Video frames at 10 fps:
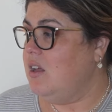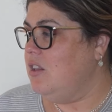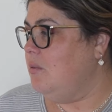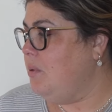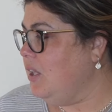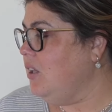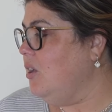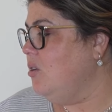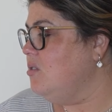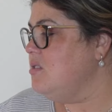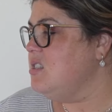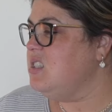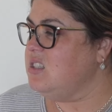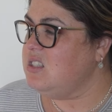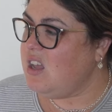The pillows,
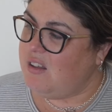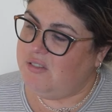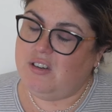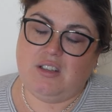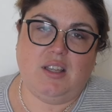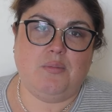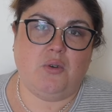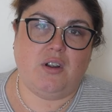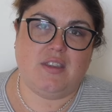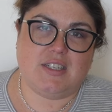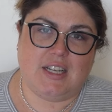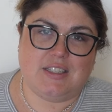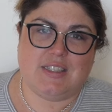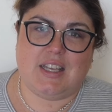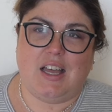definitely more on the
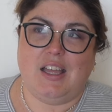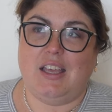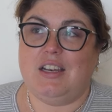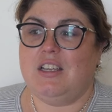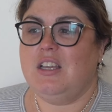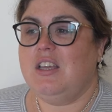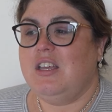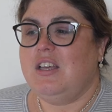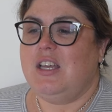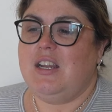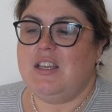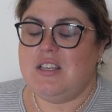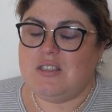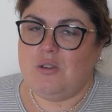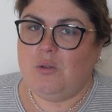dud side. It
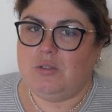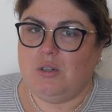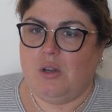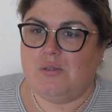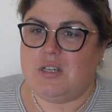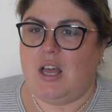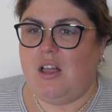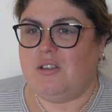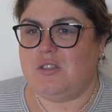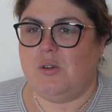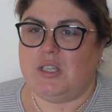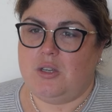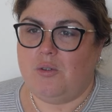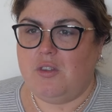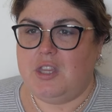is an older hotel, so I
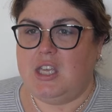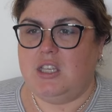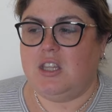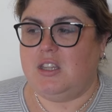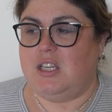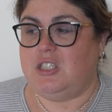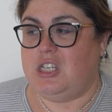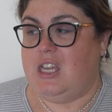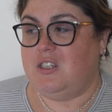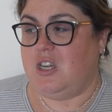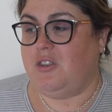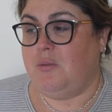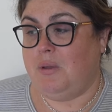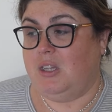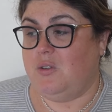don't think that they change out the
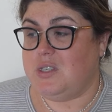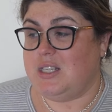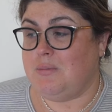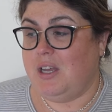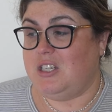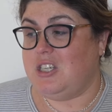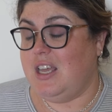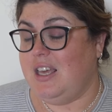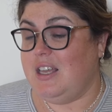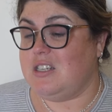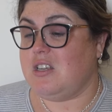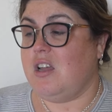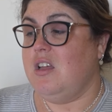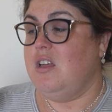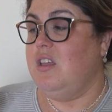pillows as much. And
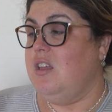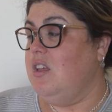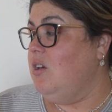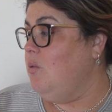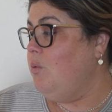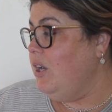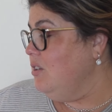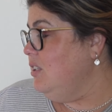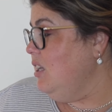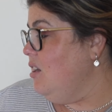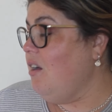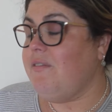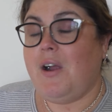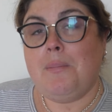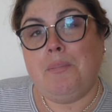weirdly enough,
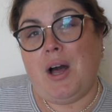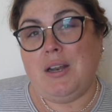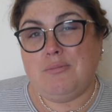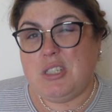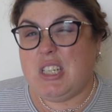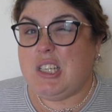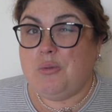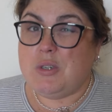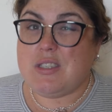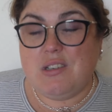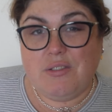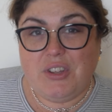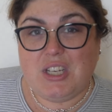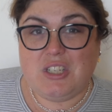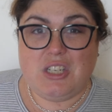our bottom sheet wasn't a
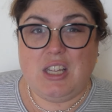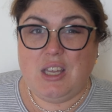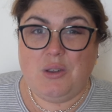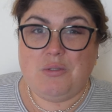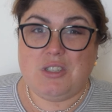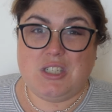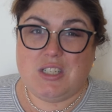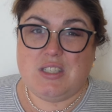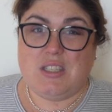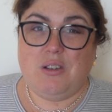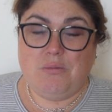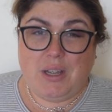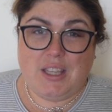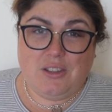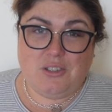fitted sheet. It was just a
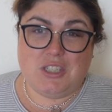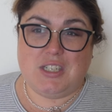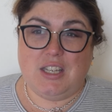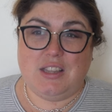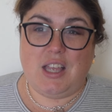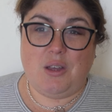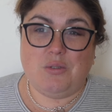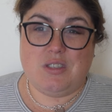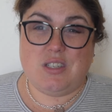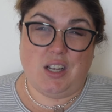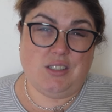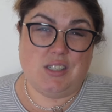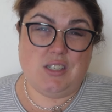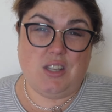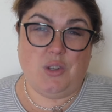regular sheet that was tucked
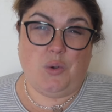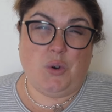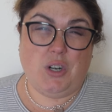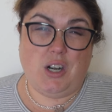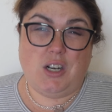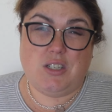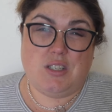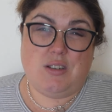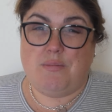into the corners to